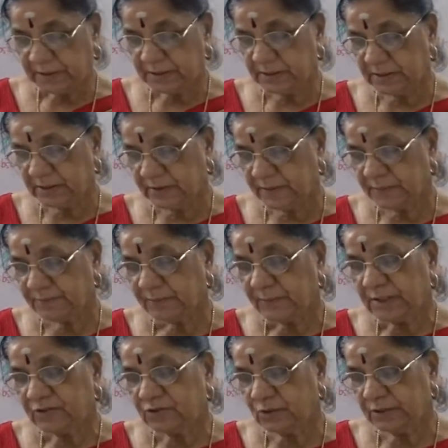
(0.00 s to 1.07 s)
Then
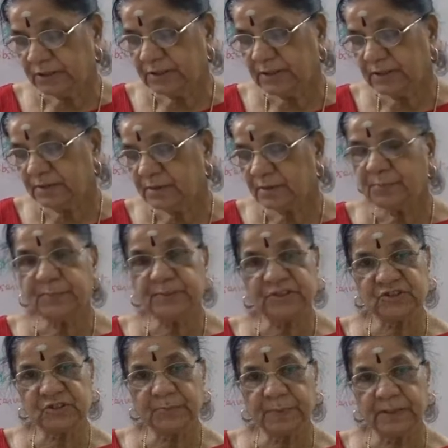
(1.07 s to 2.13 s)
so here
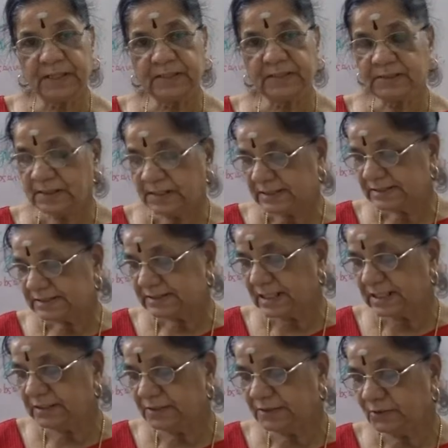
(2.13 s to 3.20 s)
pitcher plant,
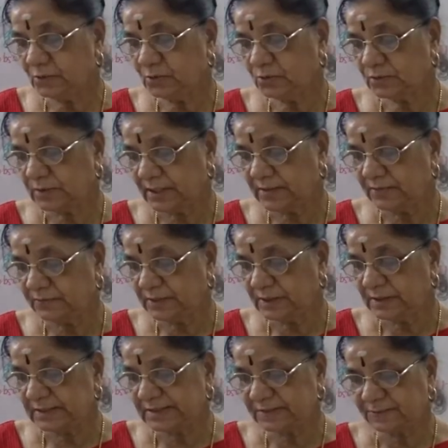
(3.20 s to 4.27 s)
sundew and
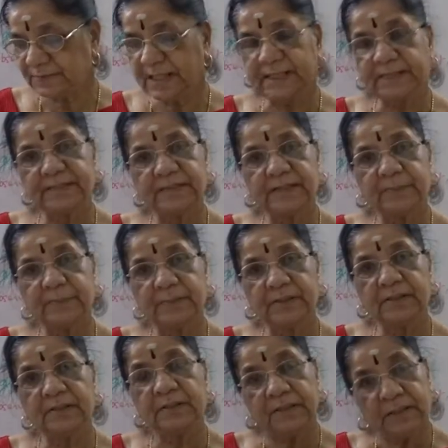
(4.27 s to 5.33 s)
Venus flytrap na
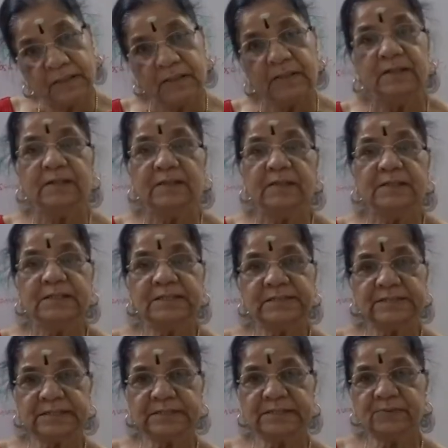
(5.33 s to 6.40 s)

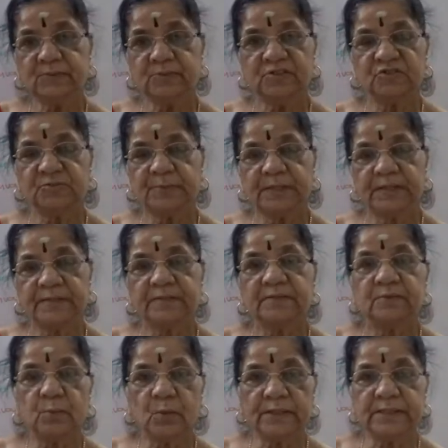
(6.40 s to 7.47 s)
insectivorous plant,
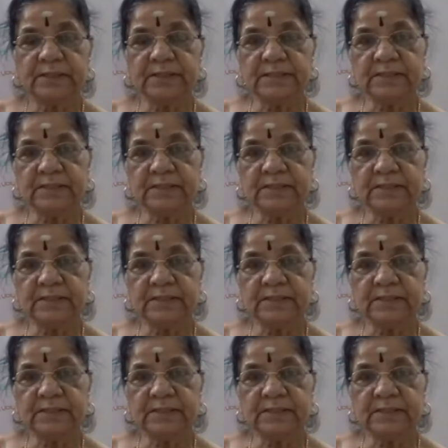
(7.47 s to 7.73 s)
only